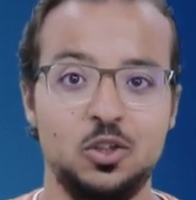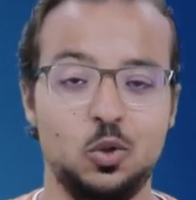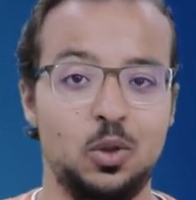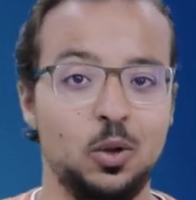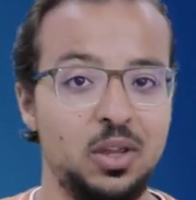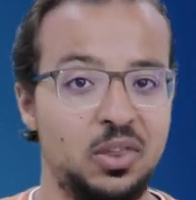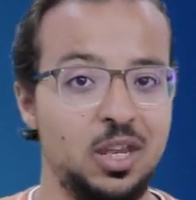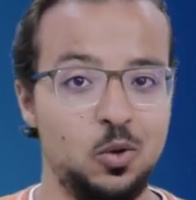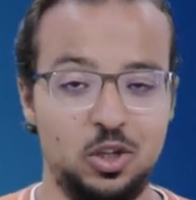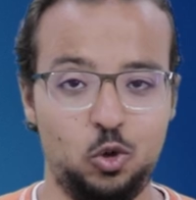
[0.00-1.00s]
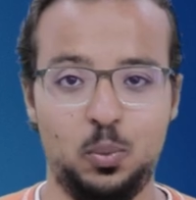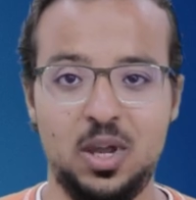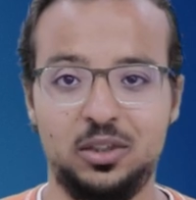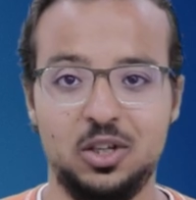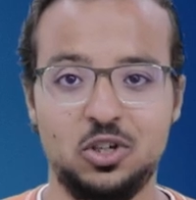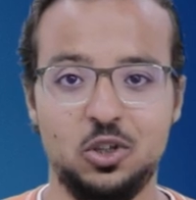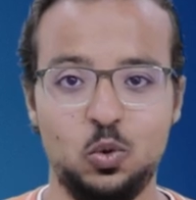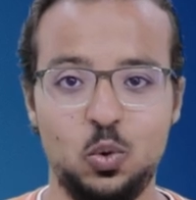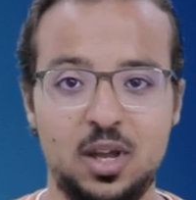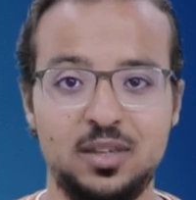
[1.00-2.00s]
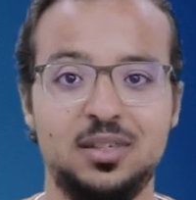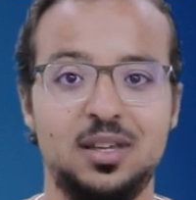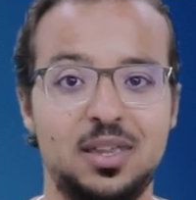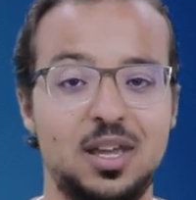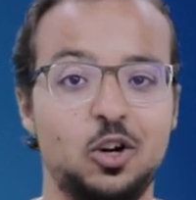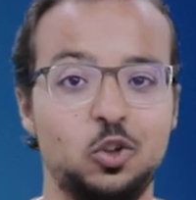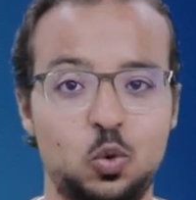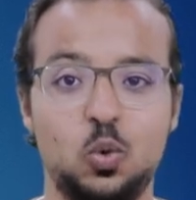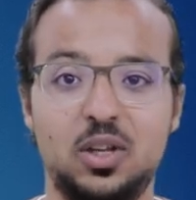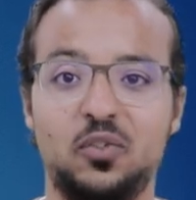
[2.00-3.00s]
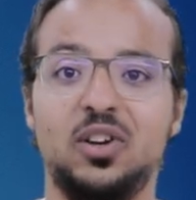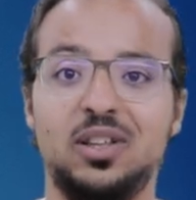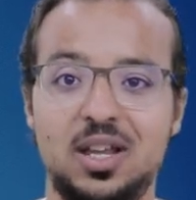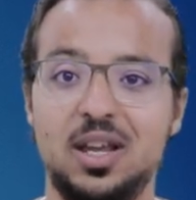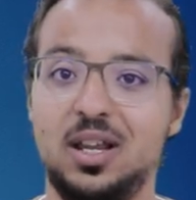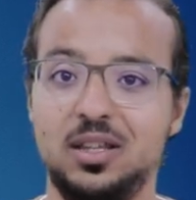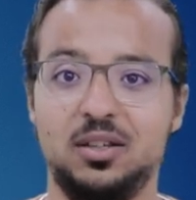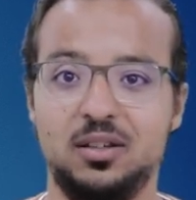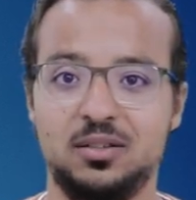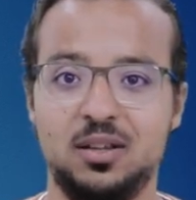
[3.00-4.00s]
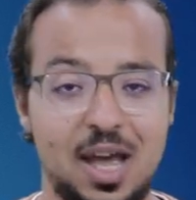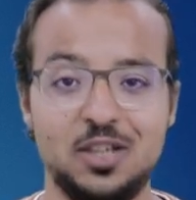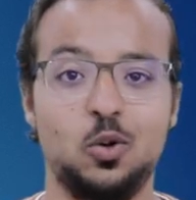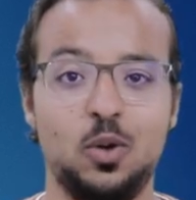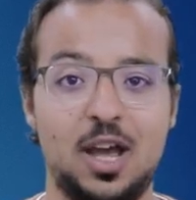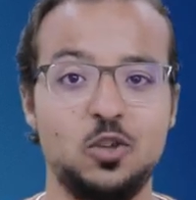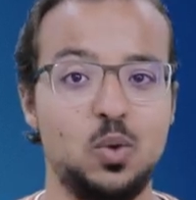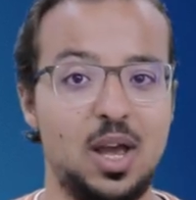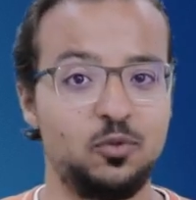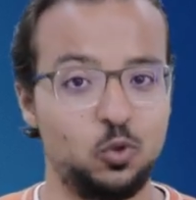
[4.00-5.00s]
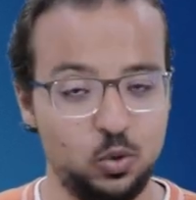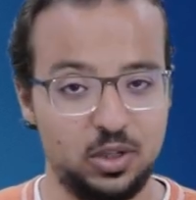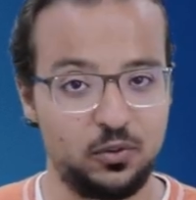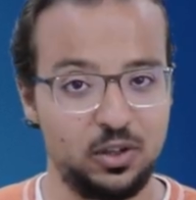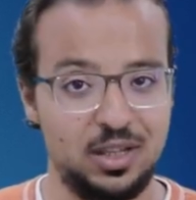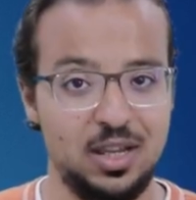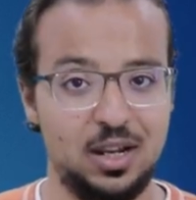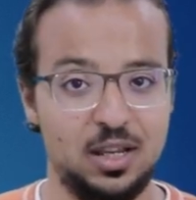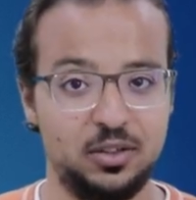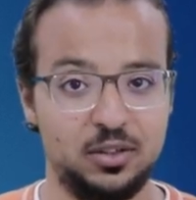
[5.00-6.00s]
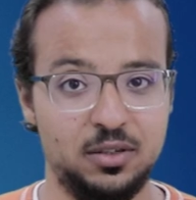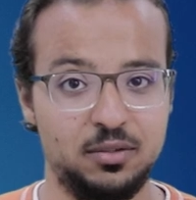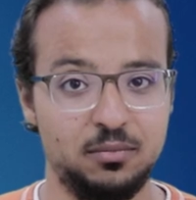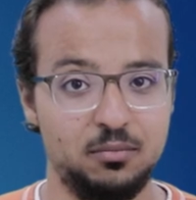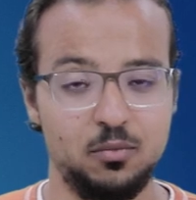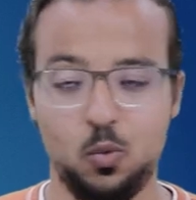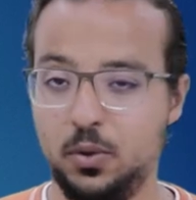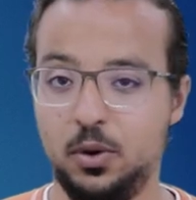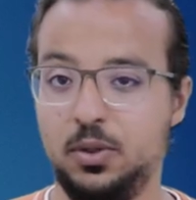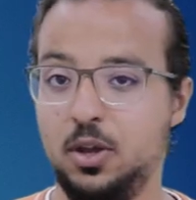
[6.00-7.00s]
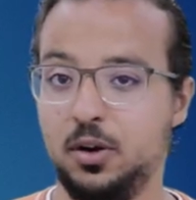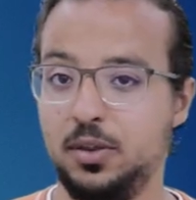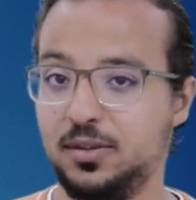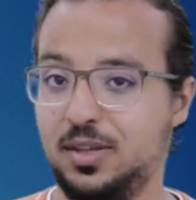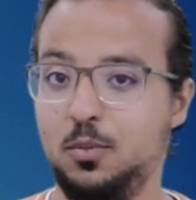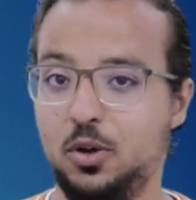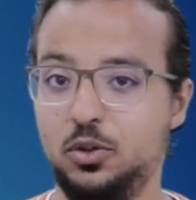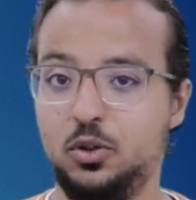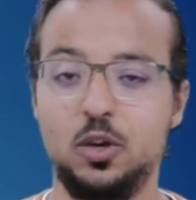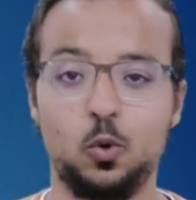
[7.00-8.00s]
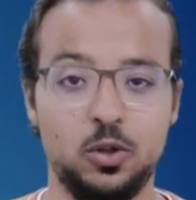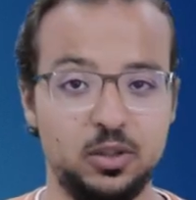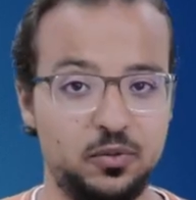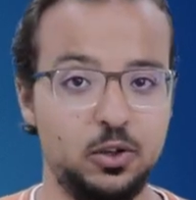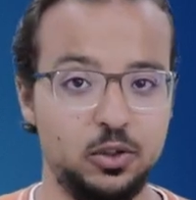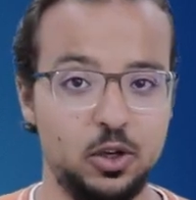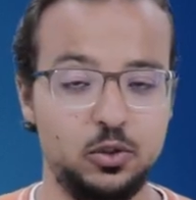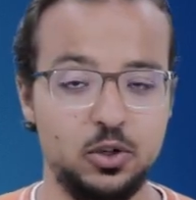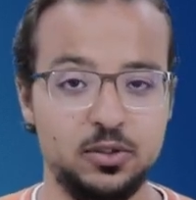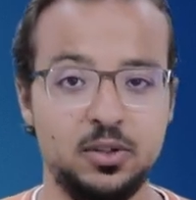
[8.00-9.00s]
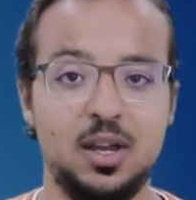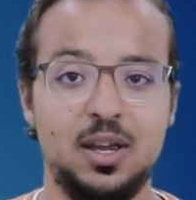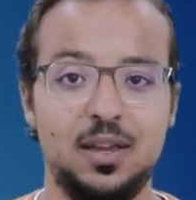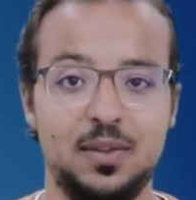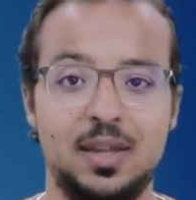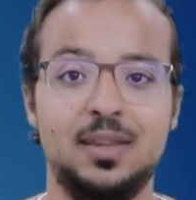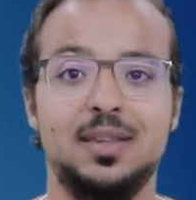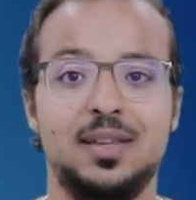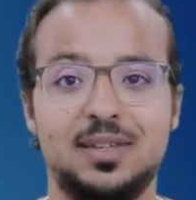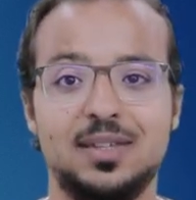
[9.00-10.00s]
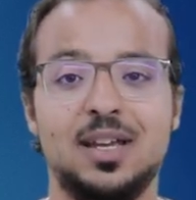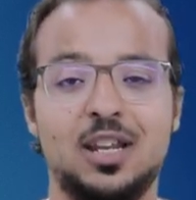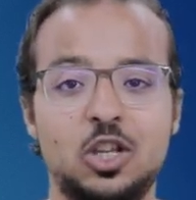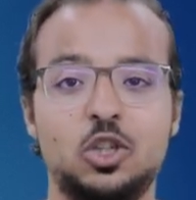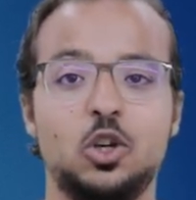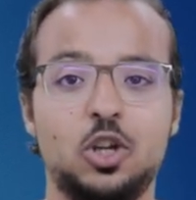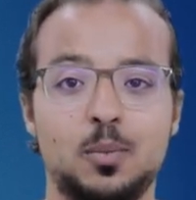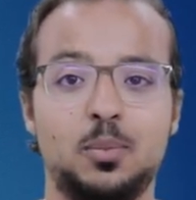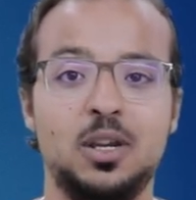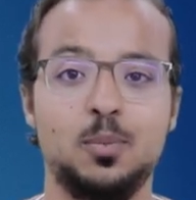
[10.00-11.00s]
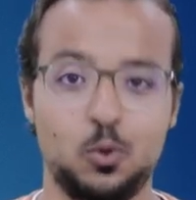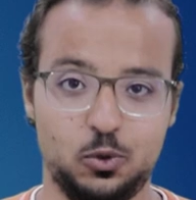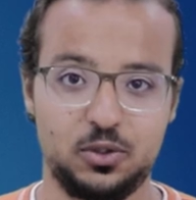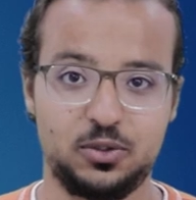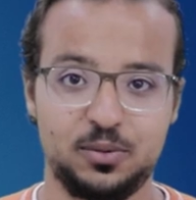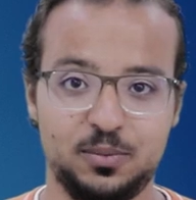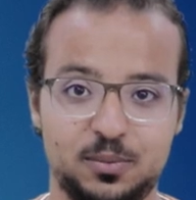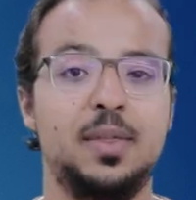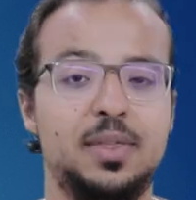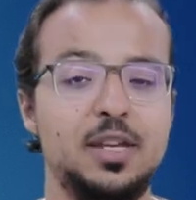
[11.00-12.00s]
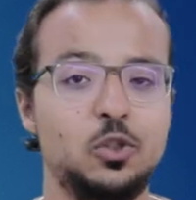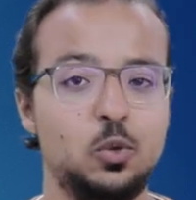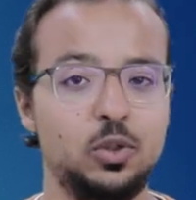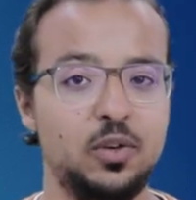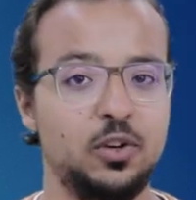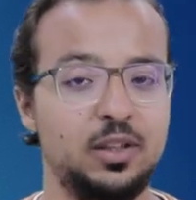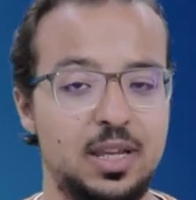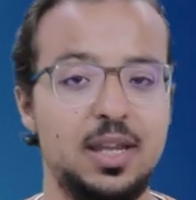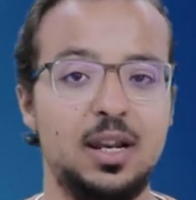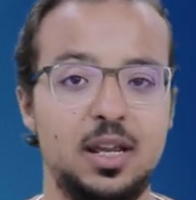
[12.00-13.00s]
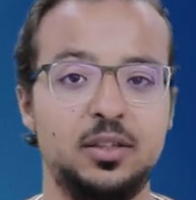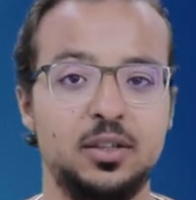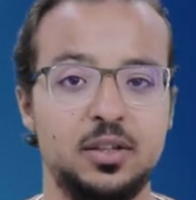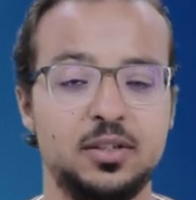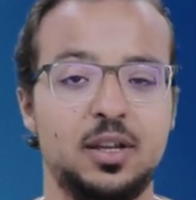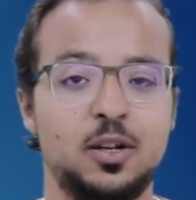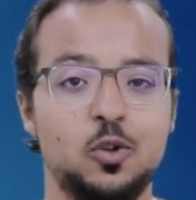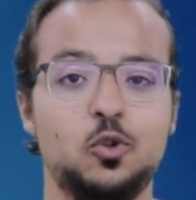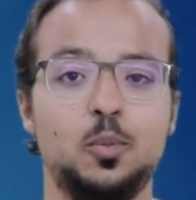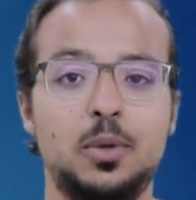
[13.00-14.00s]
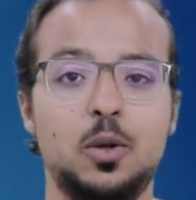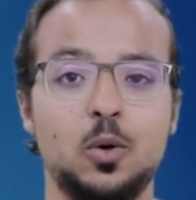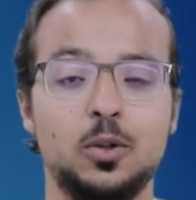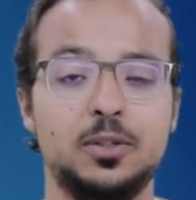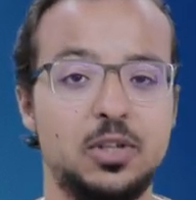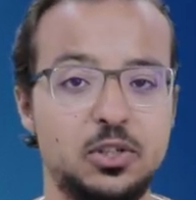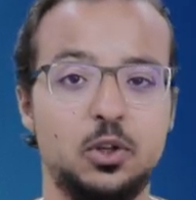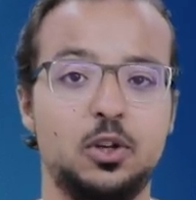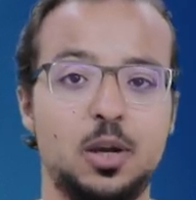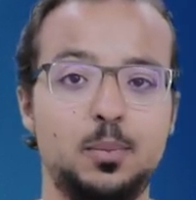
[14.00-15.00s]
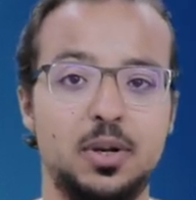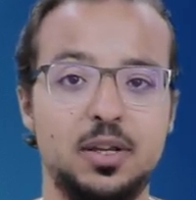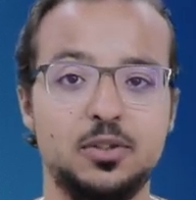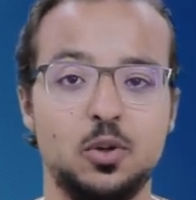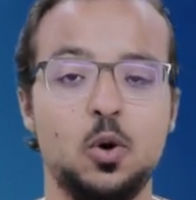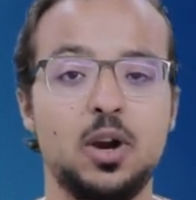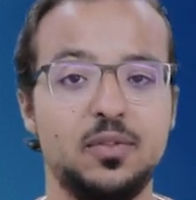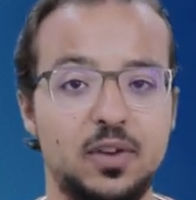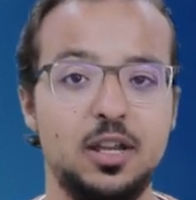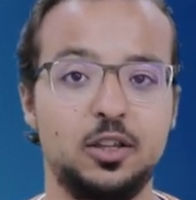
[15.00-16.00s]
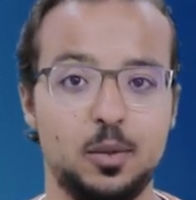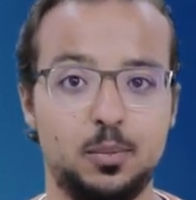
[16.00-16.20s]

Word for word: So the only thing you need to pay attention to is they are two different legal entities. As long as we have two different legal entities, whether they are in the same country or in different countries, then this is an intercompany process. And these two different legal entities can also be called sister companies or affiliate